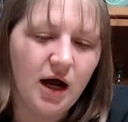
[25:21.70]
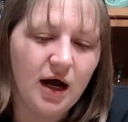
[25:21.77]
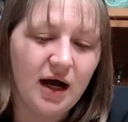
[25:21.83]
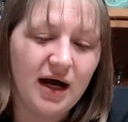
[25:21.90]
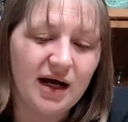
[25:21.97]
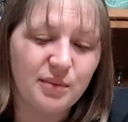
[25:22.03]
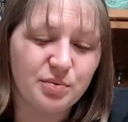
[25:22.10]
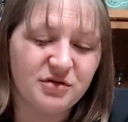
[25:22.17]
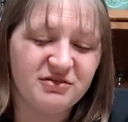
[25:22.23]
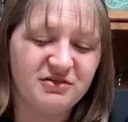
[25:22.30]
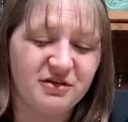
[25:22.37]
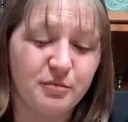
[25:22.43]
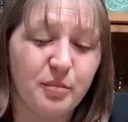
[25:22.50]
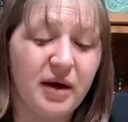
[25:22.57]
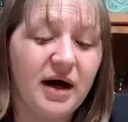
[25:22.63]
I
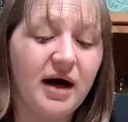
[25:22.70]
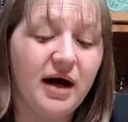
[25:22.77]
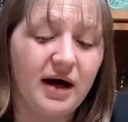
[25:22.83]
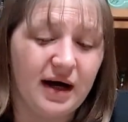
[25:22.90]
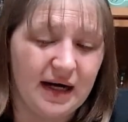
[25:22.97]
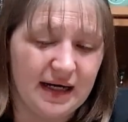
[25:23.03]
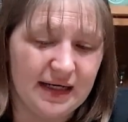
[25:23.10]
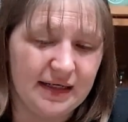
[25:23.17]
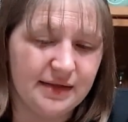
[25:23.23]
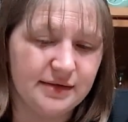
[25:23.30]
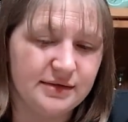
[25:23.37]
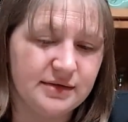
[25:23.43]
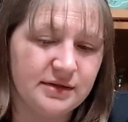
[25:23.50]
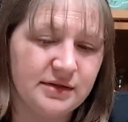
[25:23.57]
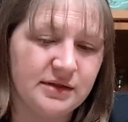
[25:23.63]
Prefer Pie,
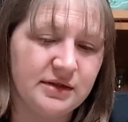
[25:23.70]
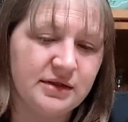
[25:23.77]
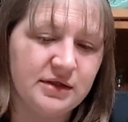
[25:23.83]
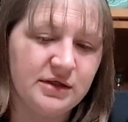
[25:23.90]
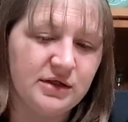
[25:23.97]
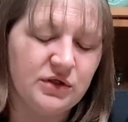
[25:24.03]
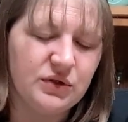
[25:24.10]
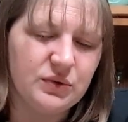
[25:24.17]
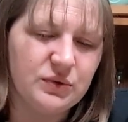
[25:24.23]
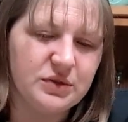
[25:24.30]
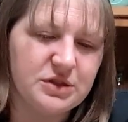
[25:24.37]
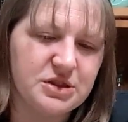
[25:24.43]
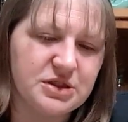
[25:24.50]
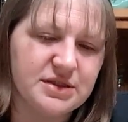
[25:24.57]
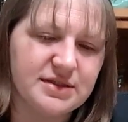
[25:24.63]

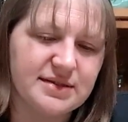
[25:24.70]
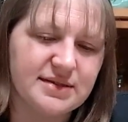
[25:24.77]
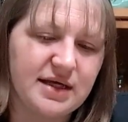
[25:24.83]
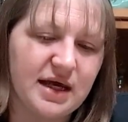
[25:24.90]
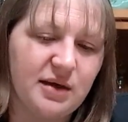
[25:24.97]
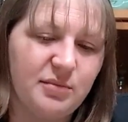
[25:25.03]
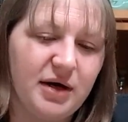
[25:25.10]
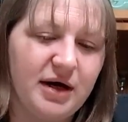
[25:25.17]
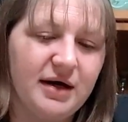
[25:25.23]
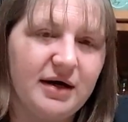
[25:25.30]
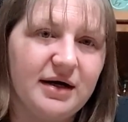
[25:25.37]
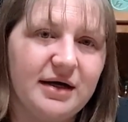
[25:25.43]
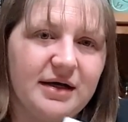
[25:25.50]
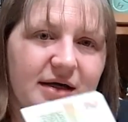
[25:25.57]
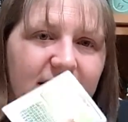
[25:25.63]
which is a
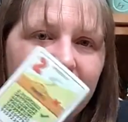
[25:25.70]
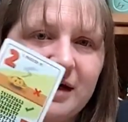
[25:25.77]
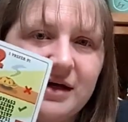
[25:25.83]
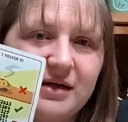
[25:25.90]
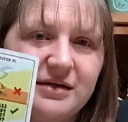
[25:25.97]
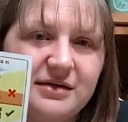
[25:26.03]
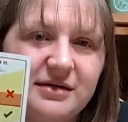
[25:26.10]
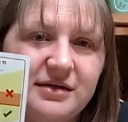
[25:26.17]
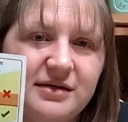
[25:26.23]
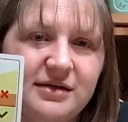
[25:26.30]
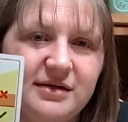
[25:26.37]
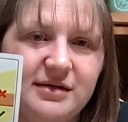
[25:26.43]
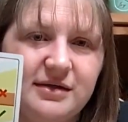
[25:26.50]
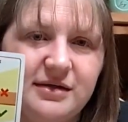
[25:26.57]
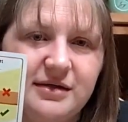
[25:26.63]
pie and
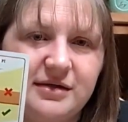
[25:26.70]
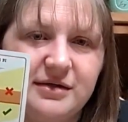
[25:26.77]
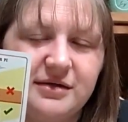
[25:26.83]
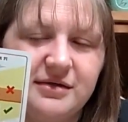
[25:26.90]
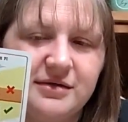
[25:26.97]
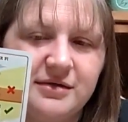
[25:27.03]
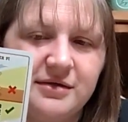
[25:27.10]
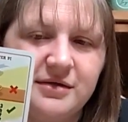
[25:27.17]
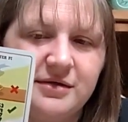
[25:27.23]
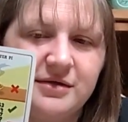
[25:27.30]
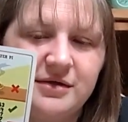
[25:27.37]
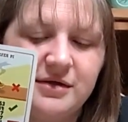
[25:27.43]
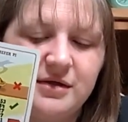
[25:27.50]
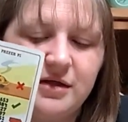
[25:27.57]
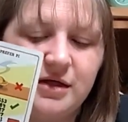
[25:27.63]
the
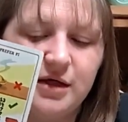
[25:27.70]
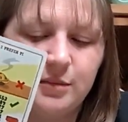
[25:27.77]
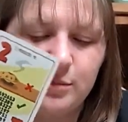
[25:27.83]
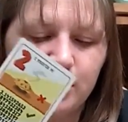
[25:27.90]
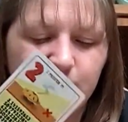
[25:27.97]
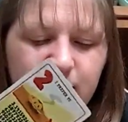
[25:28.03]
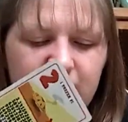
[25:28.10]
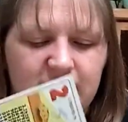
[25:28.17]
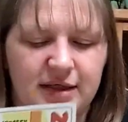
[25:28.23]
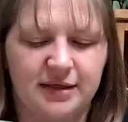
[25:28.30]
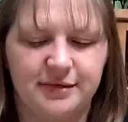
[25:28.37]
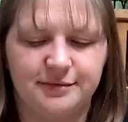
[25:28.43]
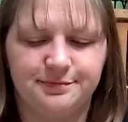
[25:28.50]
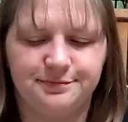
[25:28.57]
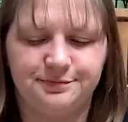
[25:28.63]
number pi.